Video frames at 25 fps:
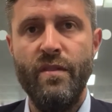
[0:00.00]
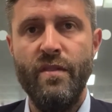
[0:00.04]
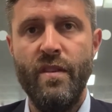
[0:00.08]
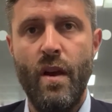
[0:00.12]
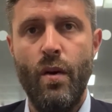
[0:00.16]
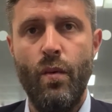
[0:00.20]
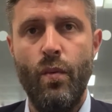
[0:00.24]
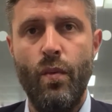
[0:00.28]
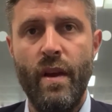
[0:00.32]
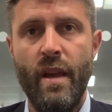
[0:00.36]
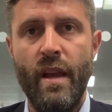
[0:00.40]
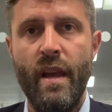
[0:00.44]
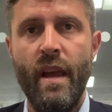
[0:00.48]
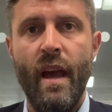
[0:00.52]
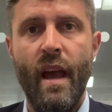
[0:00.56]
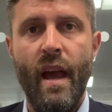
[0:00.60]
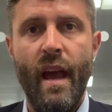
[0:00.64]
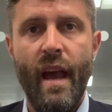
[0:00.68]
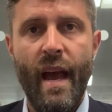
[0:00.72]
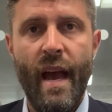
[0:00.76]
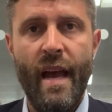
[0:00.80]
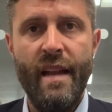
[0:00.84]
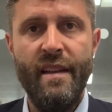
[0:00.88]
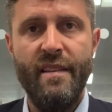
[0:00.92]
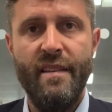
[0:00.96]
So we
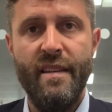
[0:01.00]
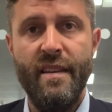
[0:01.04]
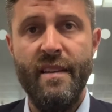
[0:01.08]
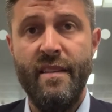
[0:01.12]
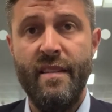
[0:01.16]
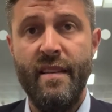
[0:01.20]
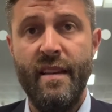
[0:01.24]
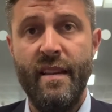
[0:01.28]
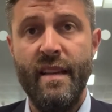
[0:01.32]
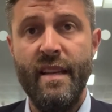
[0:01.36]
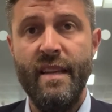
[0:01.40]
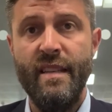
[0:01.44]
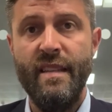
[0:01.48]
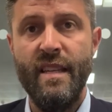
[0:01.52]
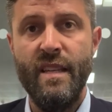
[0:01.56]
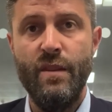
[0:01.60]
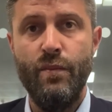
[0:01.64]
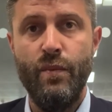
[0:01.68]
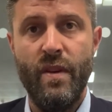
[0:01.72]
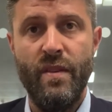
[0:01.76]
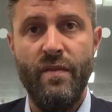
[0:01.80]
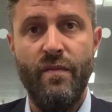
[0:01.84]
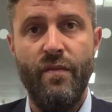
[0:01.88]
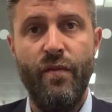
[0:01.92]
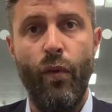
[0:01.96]
entered into leases
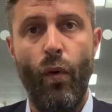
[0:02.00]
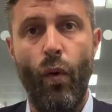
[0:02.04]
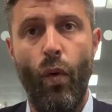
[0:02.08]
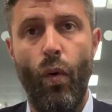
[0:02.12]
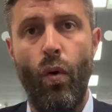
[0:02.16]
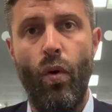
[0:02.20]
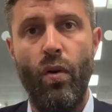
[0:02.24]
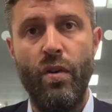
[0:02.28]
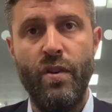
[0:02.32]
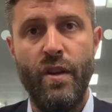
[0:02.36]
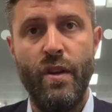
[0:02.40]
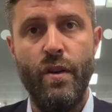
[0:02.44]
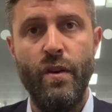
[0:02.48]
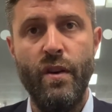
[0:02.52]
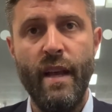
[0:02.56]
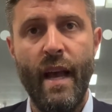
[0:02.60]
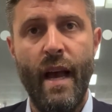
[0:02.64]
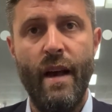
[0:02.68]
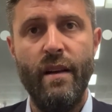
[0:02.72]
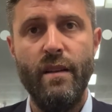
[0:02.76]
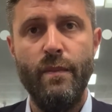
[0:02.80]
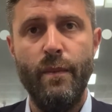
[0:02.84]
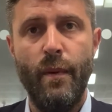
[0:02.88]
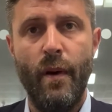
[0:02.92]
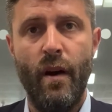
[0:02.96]
with 4 new
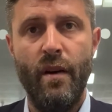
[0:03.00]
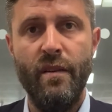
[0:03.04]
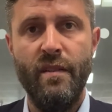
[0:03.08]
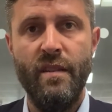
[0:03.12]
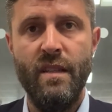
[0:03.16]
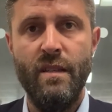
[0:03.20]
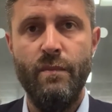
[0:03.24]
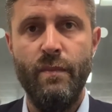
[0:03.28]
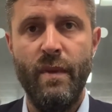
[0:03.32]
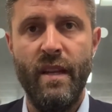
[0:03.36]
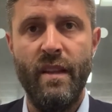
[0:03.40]
counterparties,